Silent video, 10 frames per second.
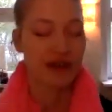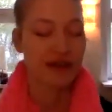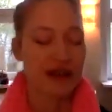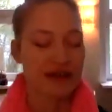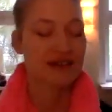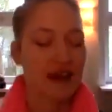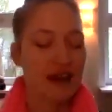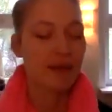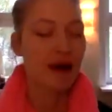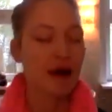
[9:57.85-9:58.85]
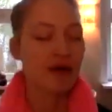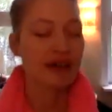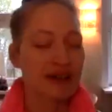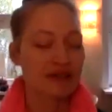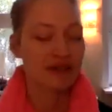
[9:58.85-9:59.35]
that somehow
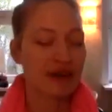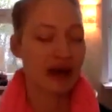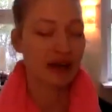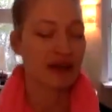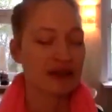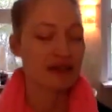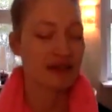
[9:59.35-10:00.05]
invite